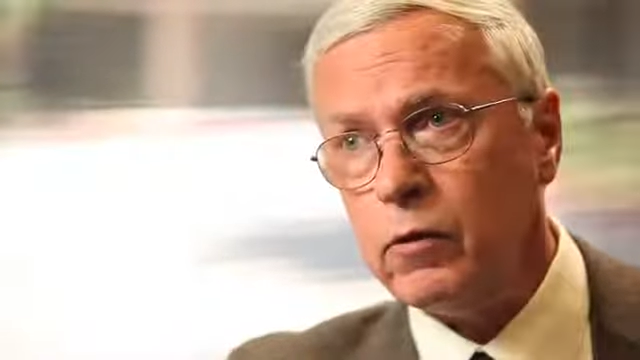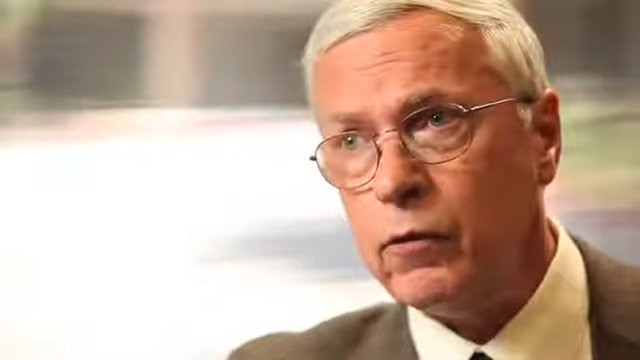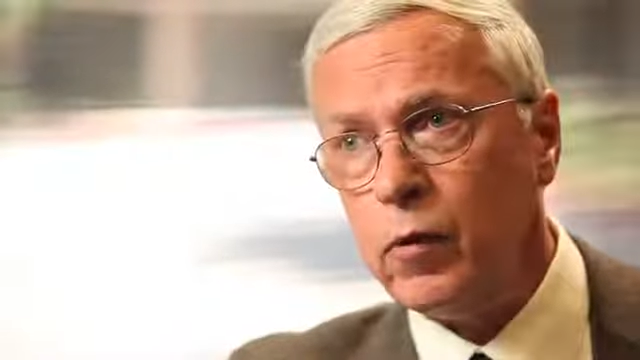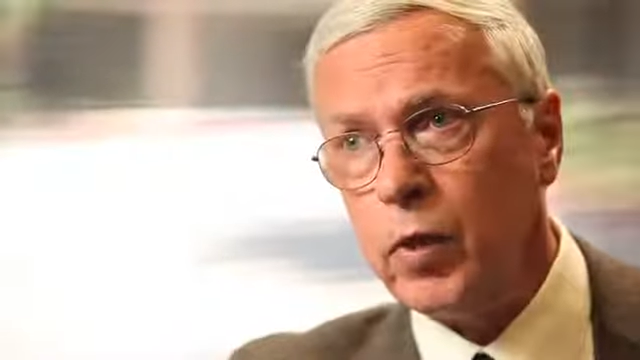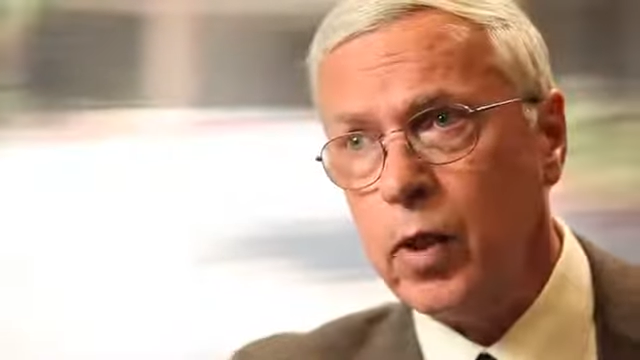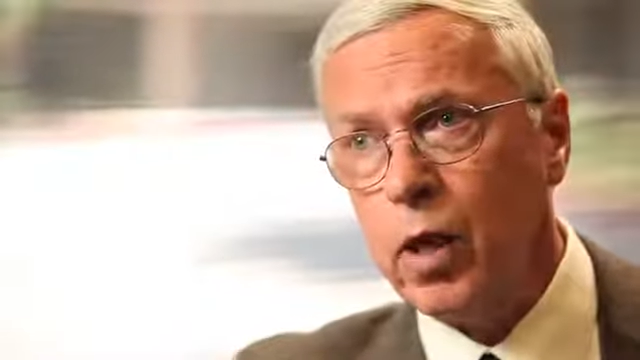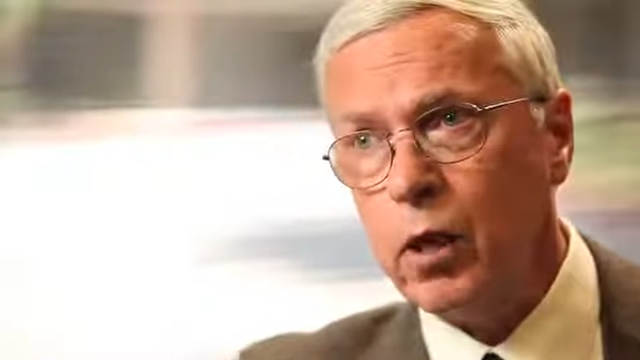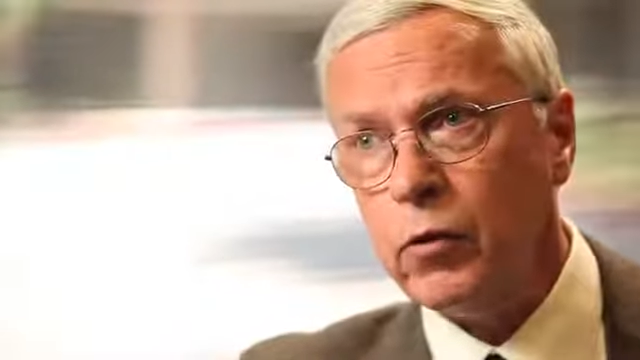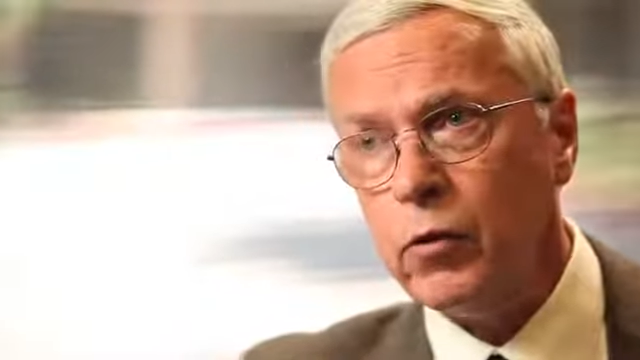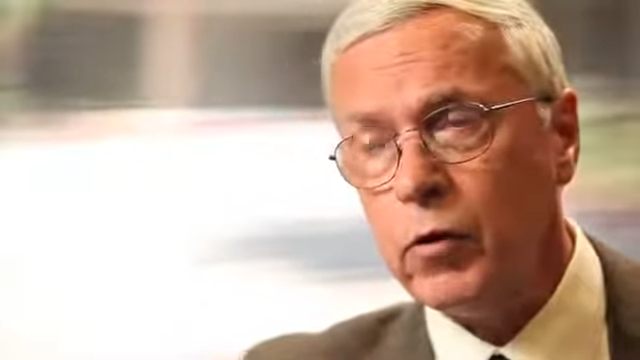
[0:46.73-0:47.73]
as a
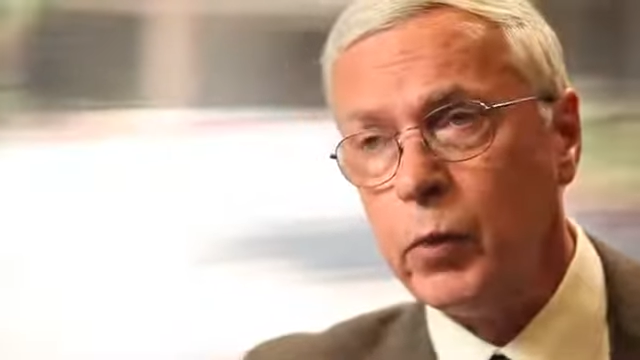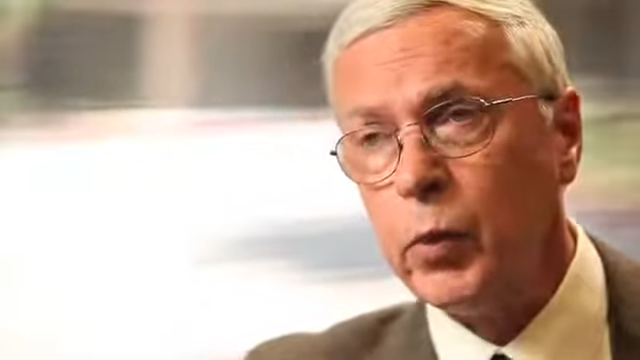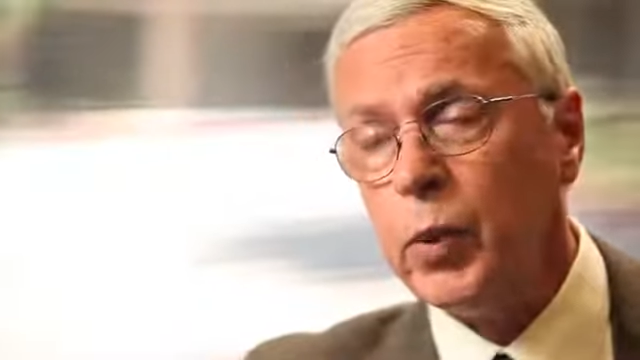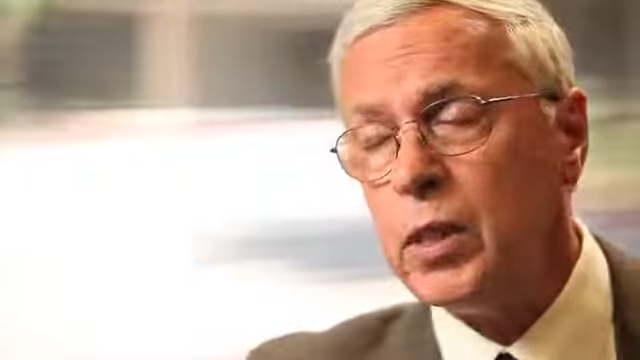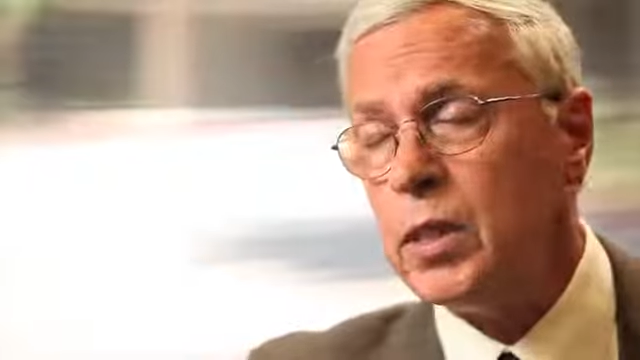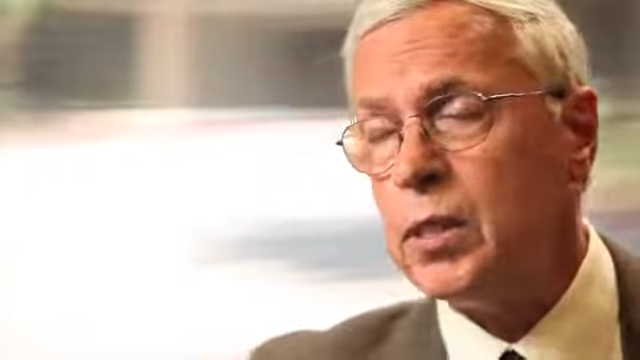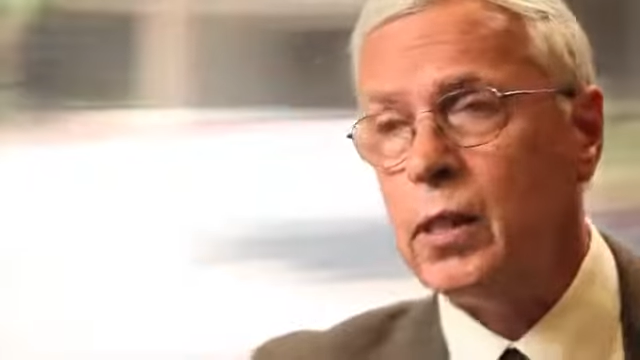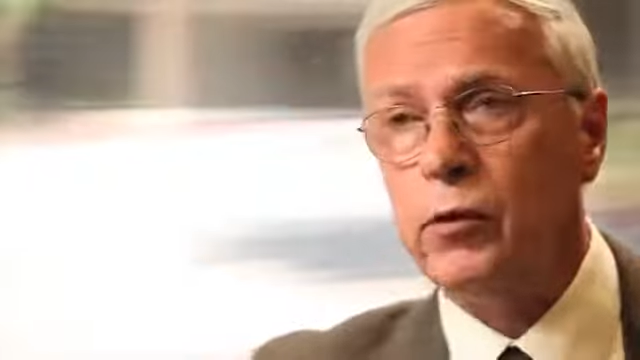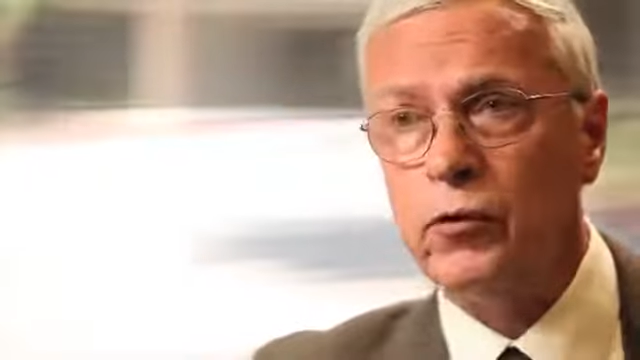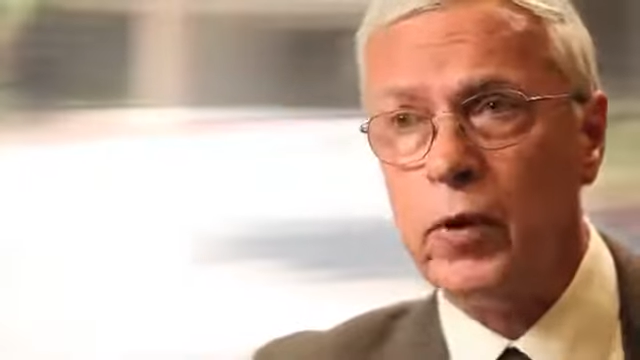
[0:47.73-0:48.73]
pharmacologist, that we really need
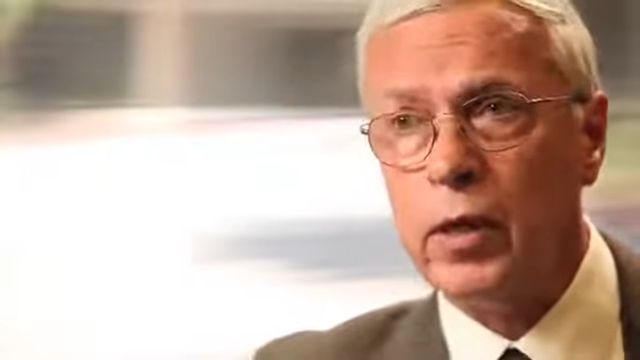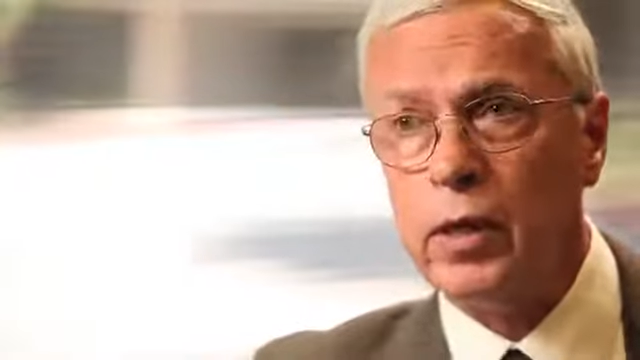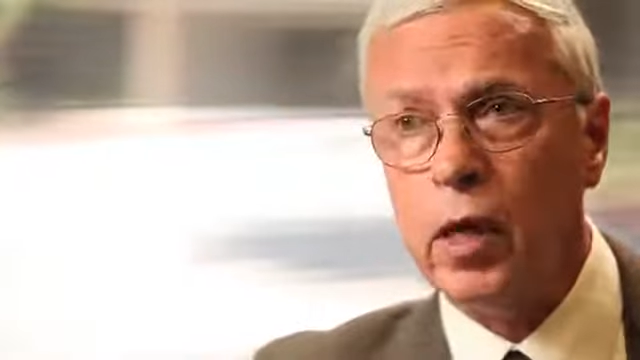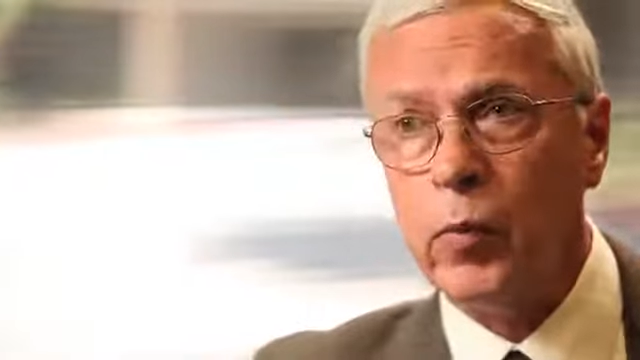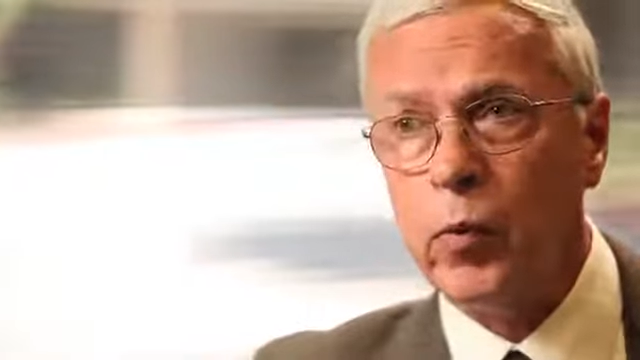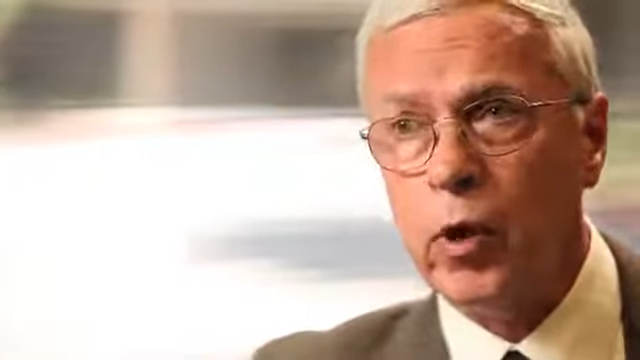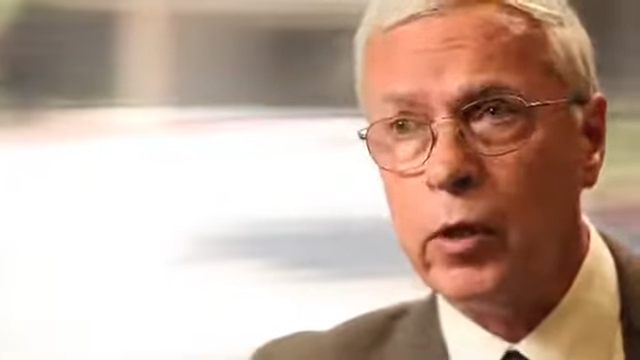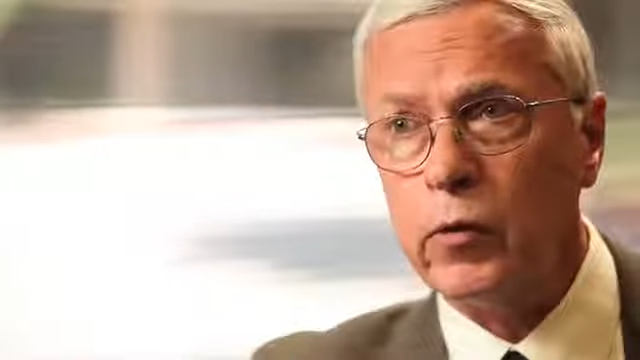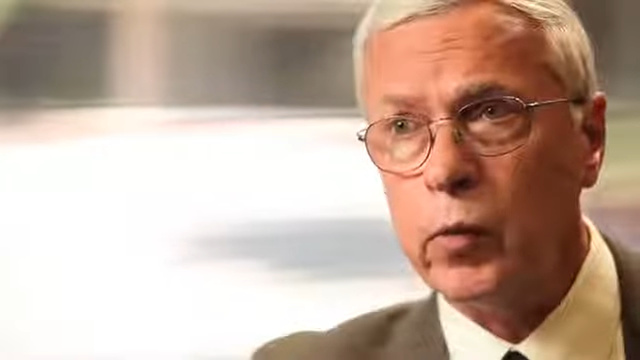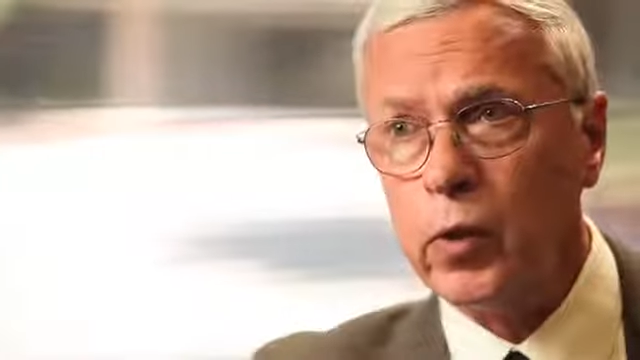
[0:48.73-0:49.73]
to understand how
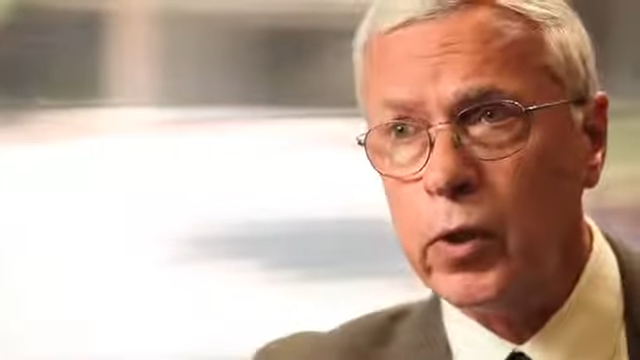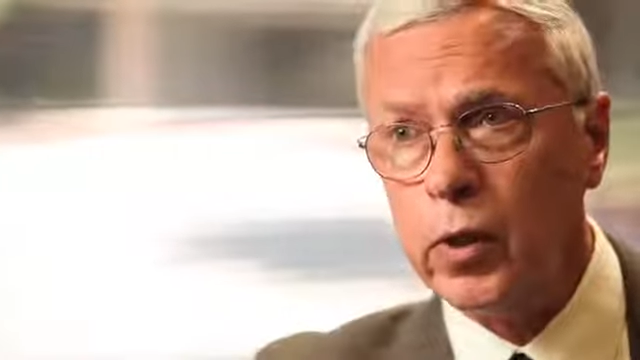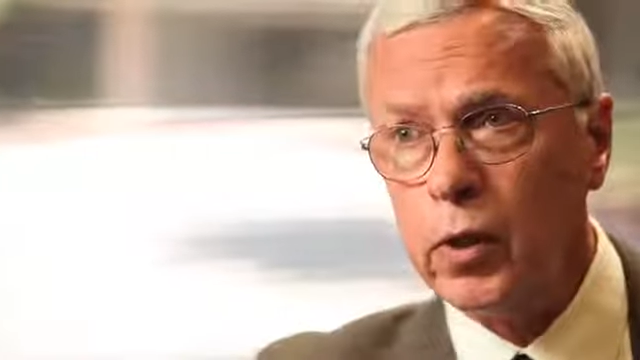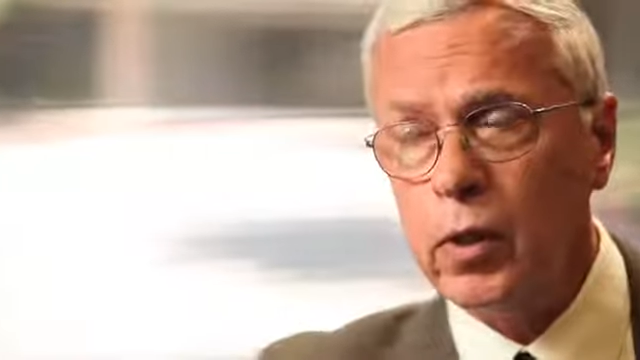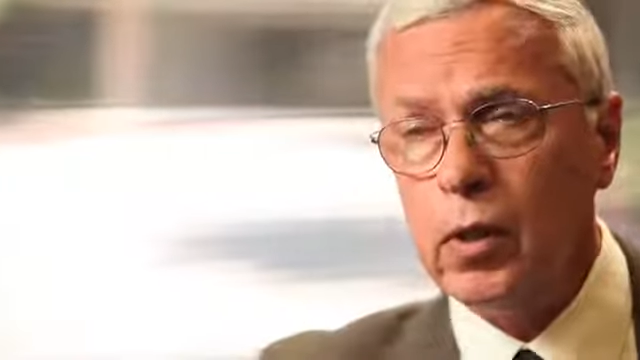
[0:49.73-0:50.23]
products work